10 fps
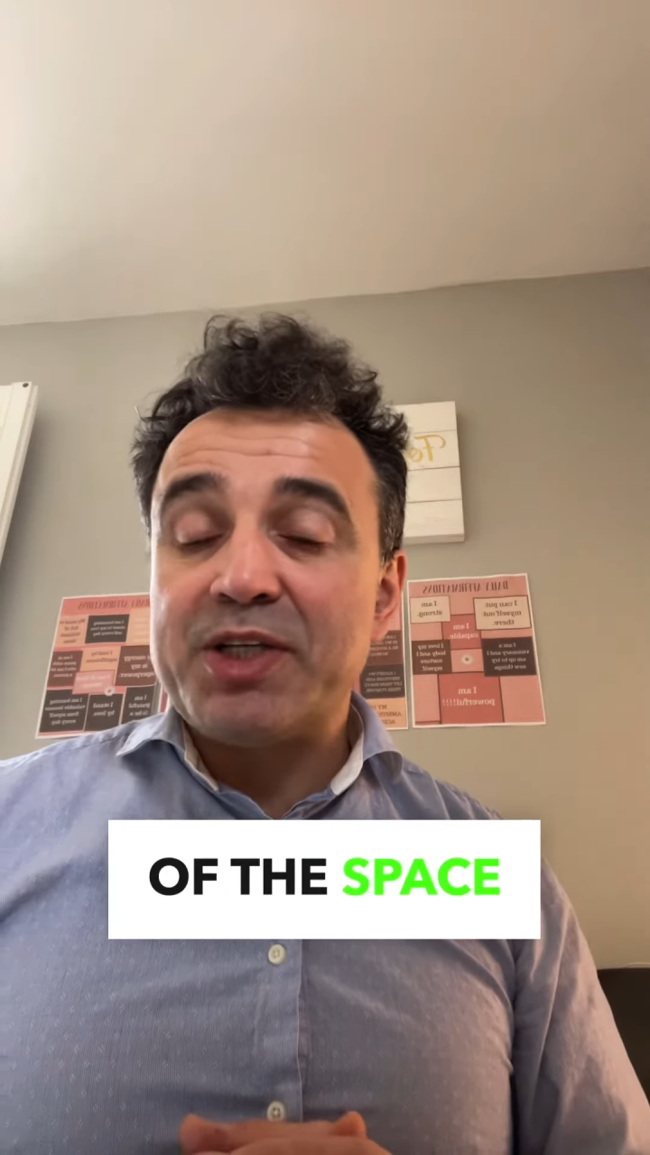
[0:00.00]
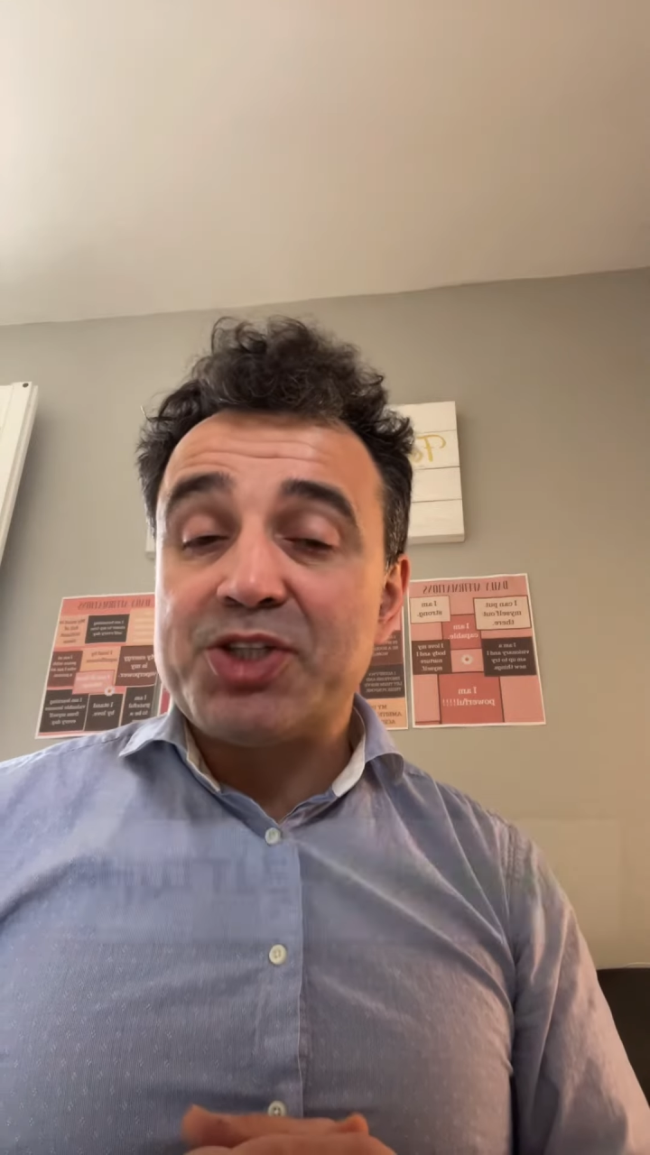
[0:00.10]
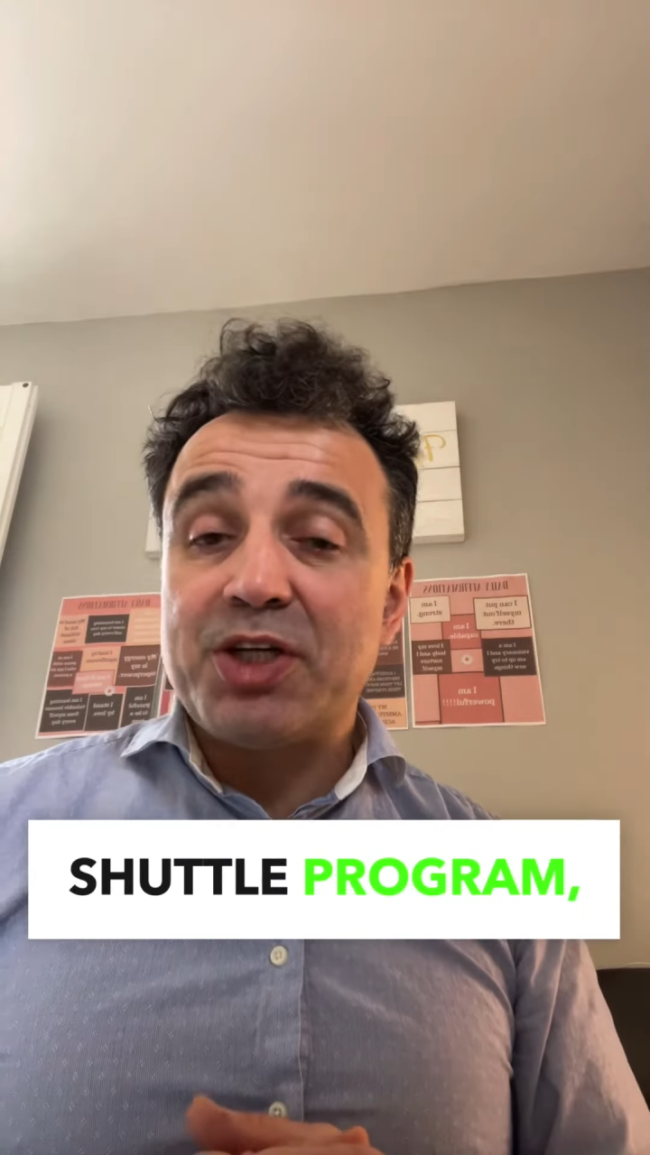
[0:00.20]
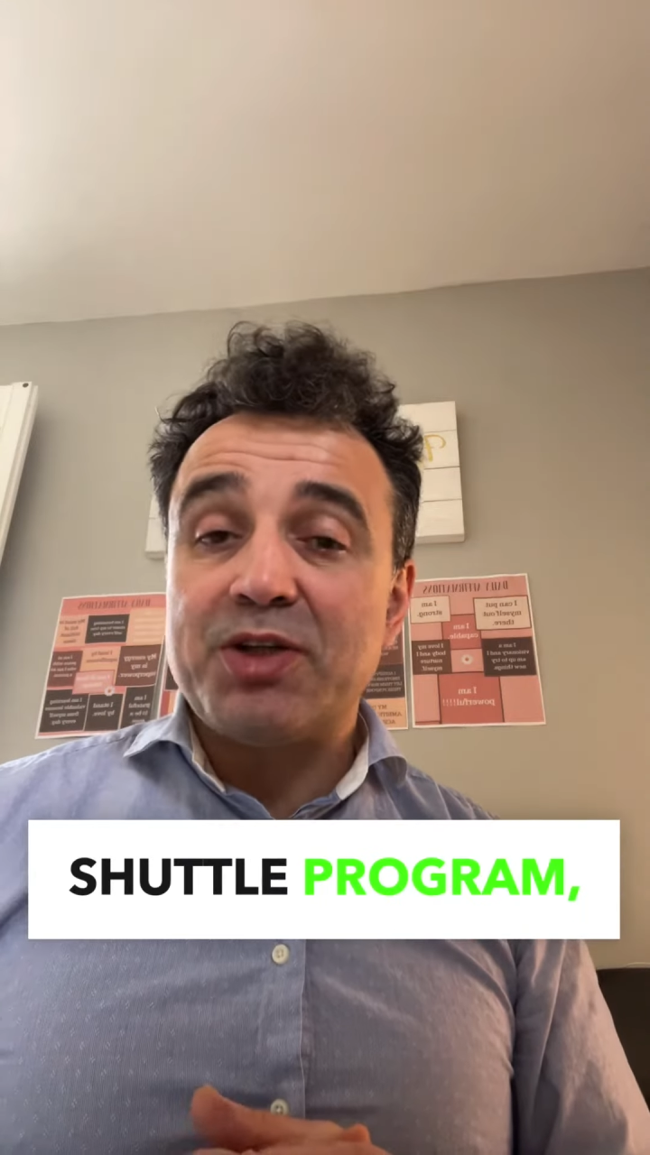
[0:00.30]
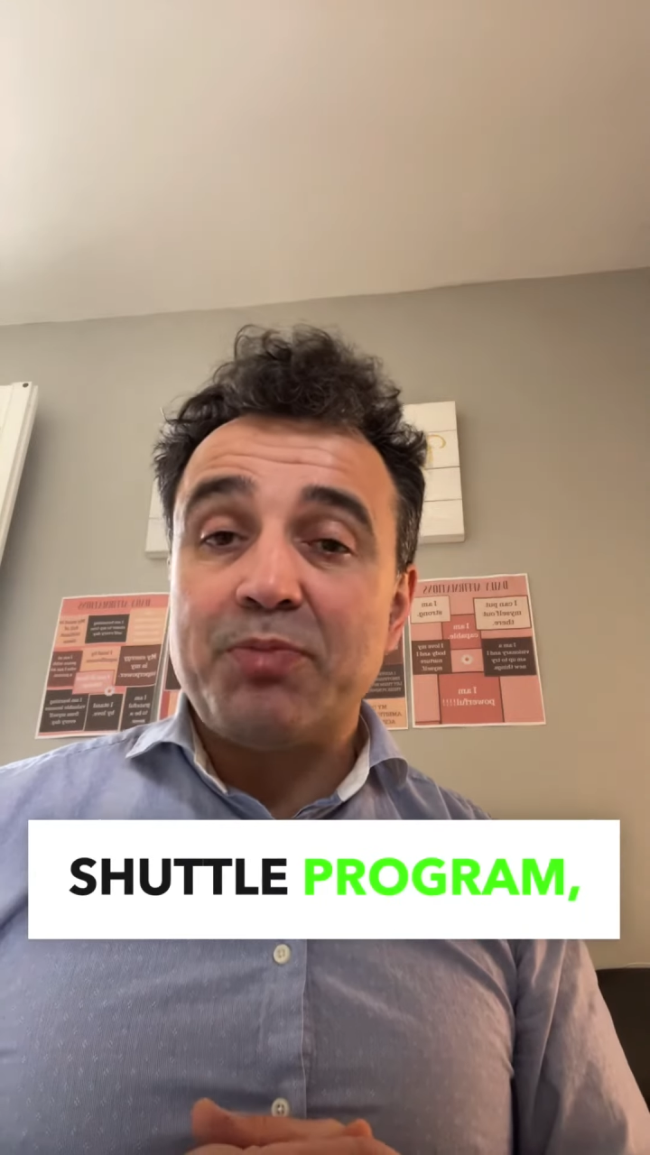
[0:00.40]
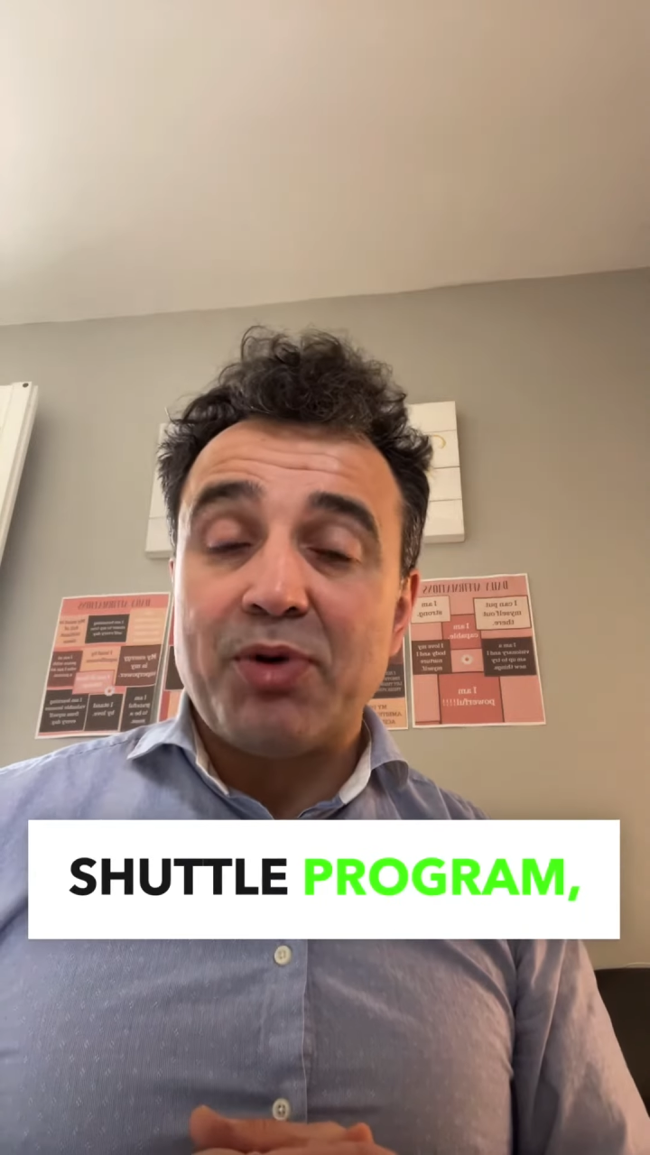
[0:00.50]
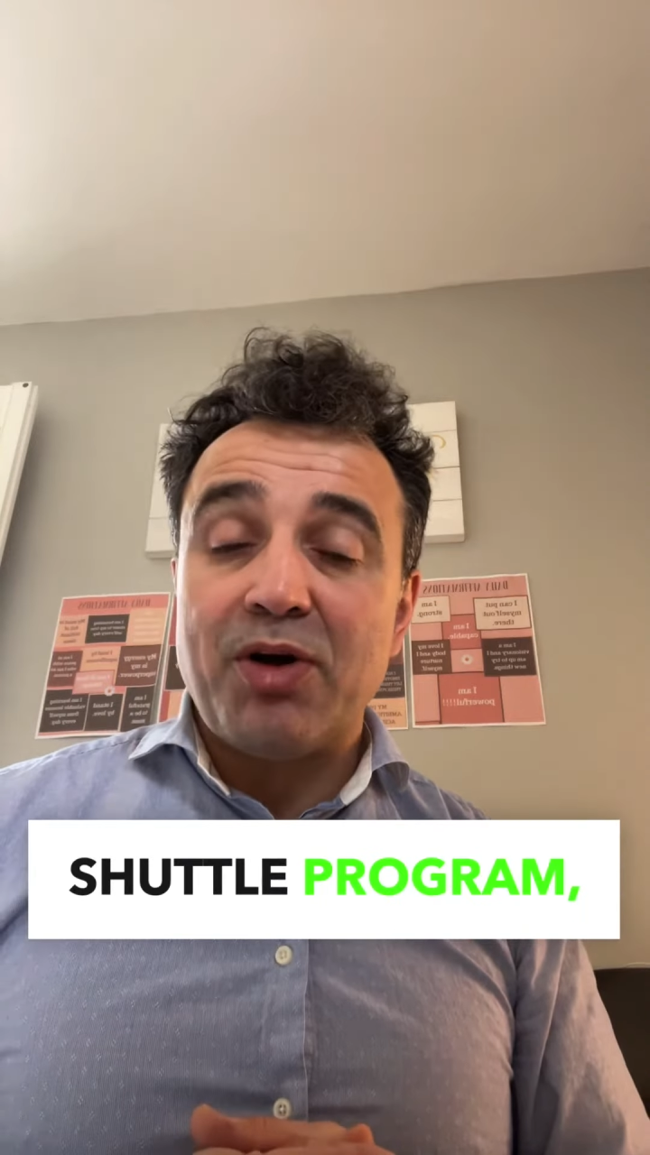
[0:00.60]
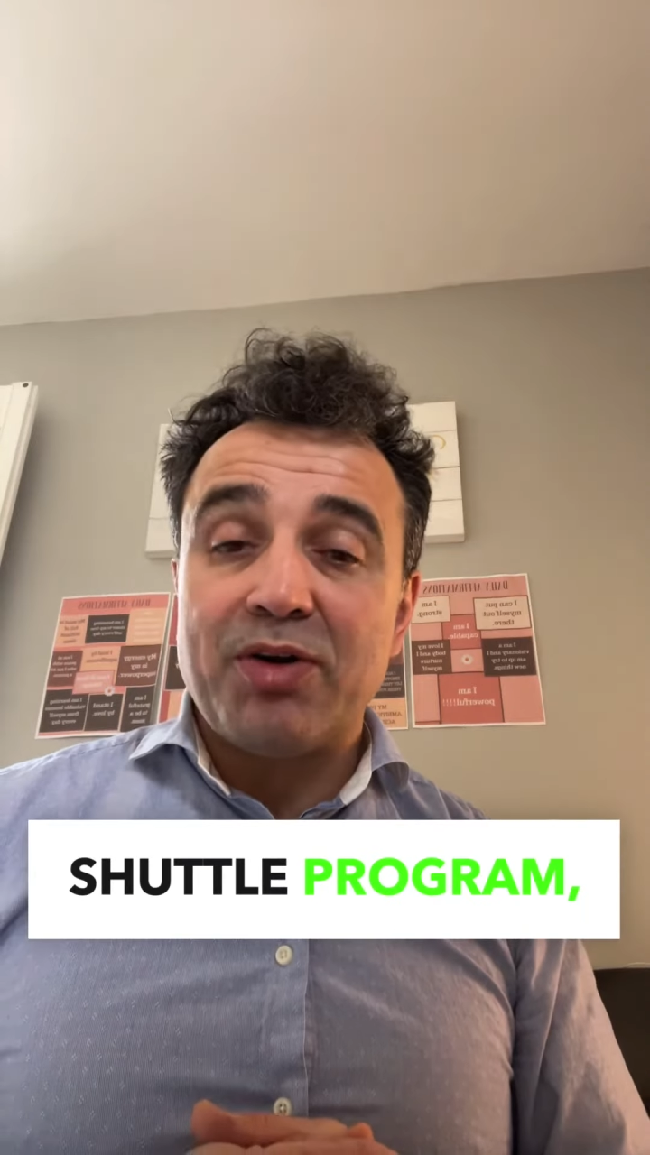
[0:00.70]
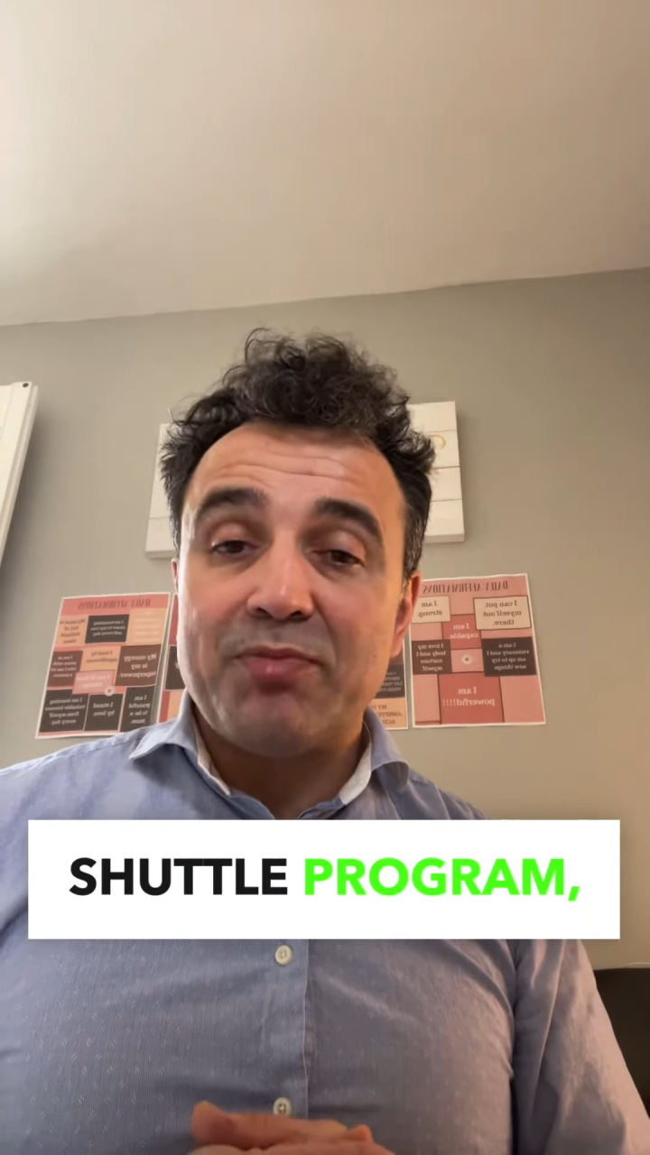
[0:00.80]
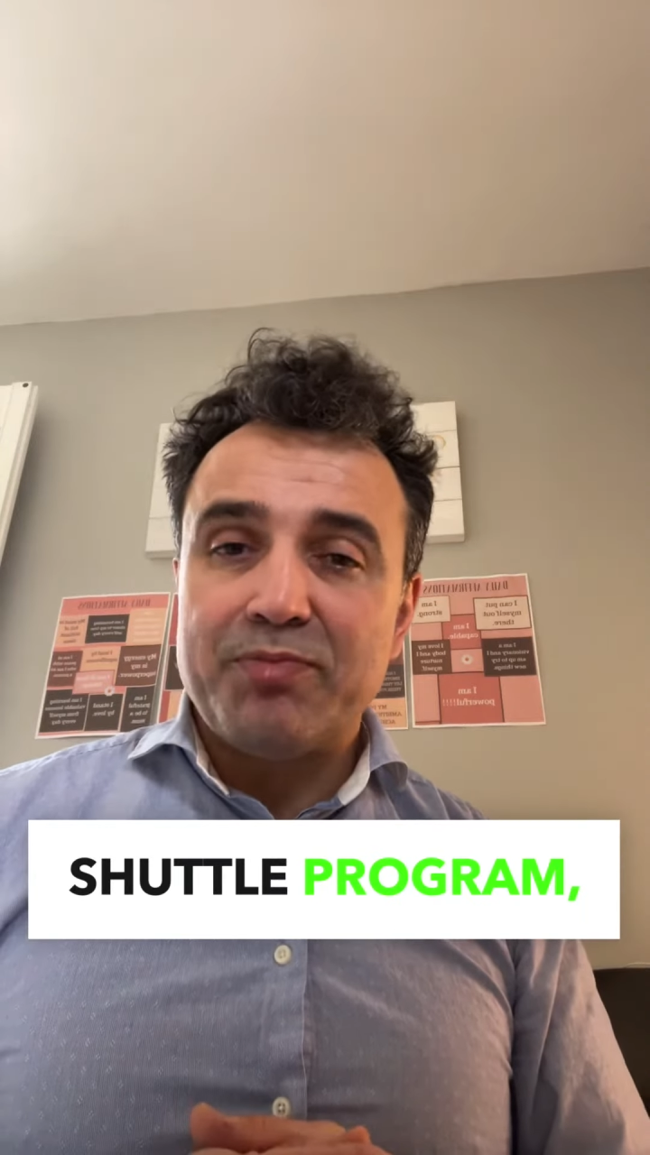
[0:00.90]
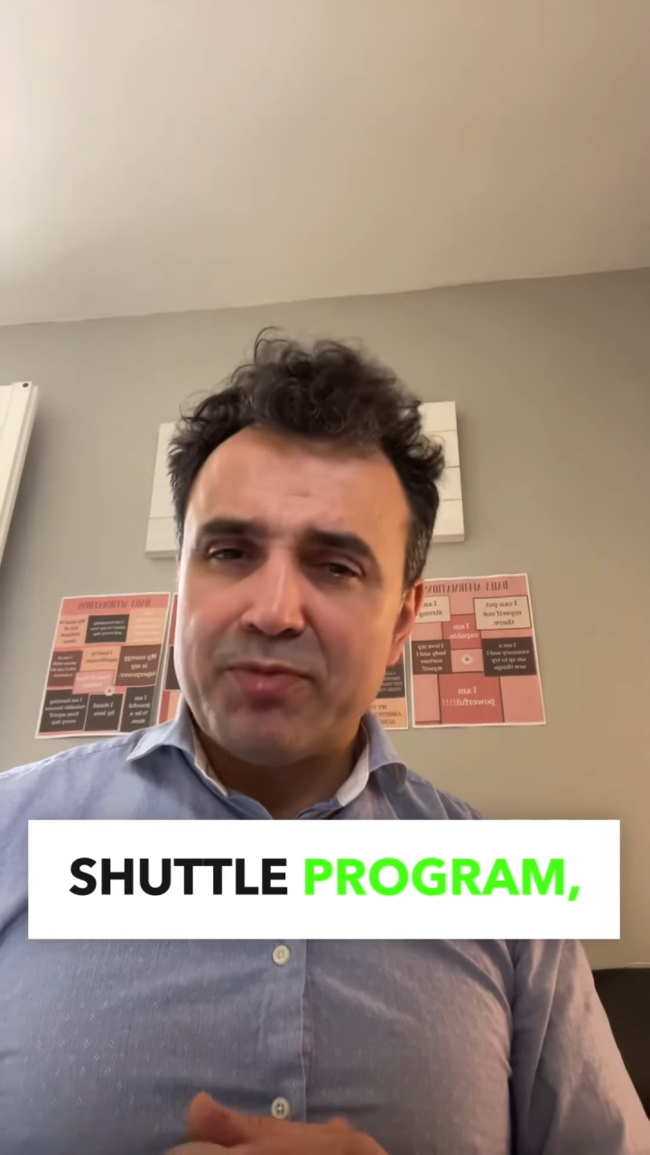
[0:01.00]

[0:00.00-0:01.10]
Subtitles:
Shuttle program,